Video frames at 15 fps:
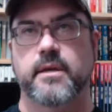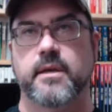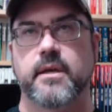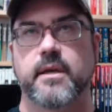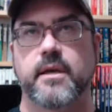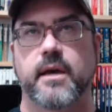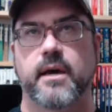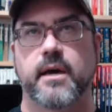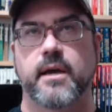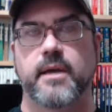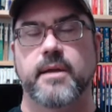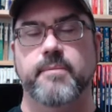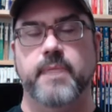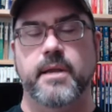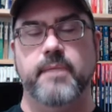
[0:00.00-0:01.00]
And
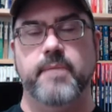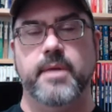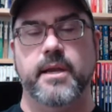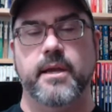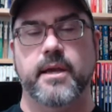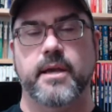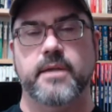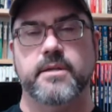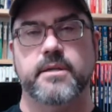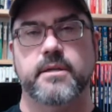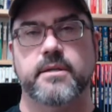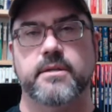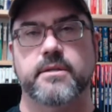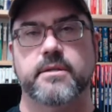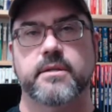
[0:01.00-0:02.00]
in
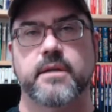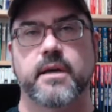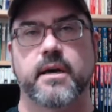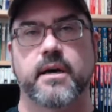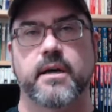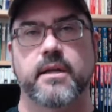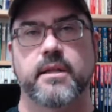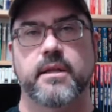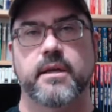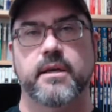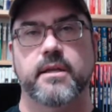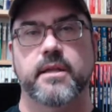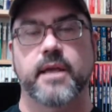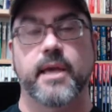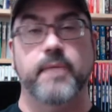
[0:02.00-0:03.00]
many cases,
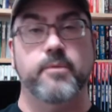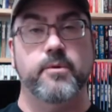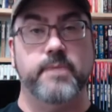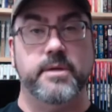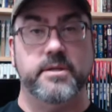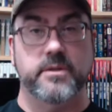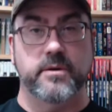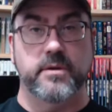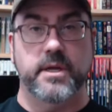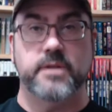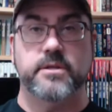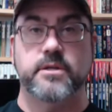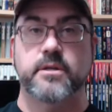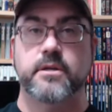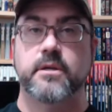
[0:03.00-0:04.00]
the game would be
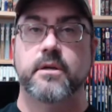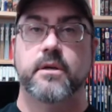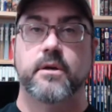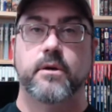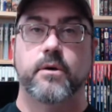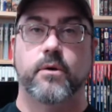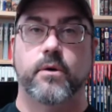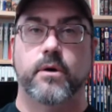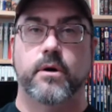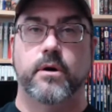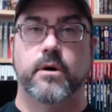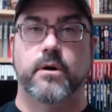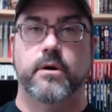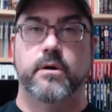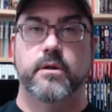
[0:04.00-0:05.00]
so niche
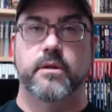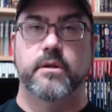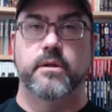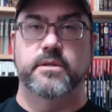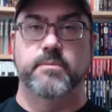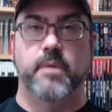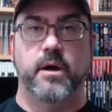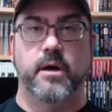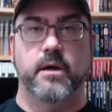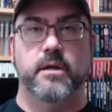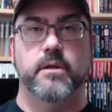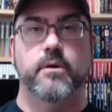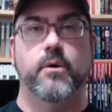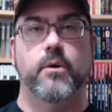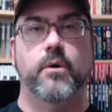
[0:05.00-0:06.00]
or
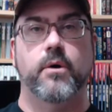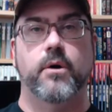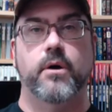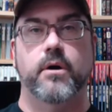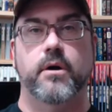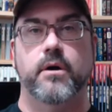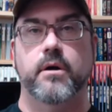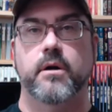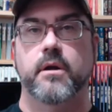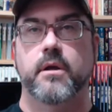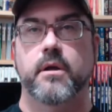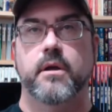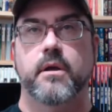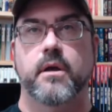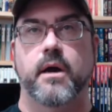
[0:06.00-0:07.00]
small,
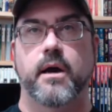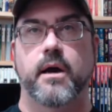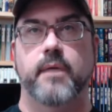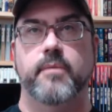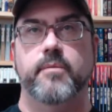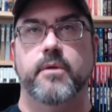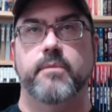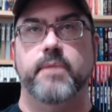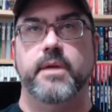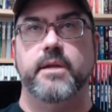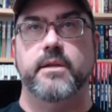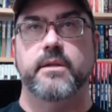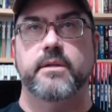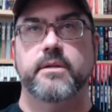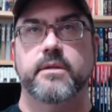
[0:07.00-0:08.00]
or
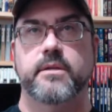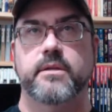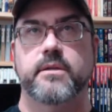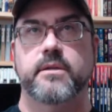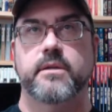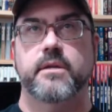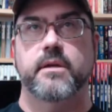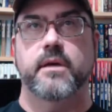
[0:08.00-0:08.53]
there'd be